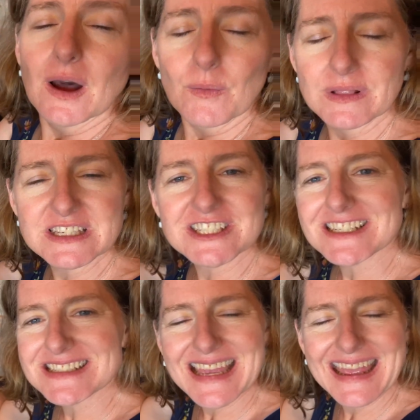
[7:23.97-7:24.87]
well, let's
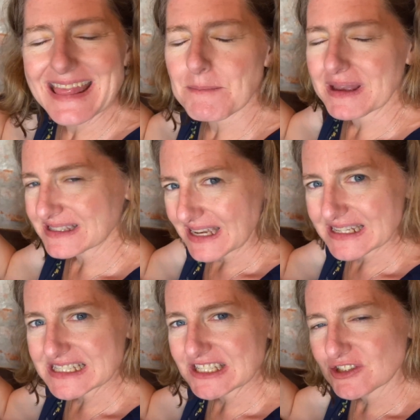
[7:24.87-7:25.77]
just say that my
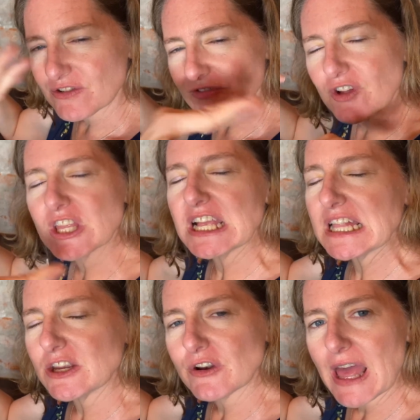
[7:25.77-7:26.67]
sinuses are fully
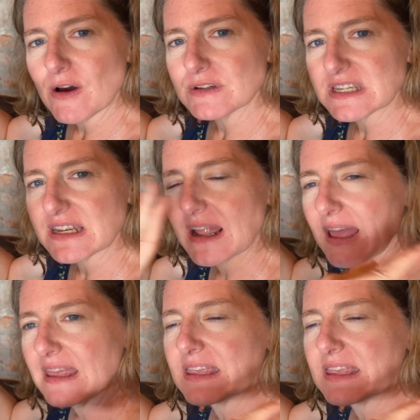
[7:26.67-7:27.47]
cleared out and I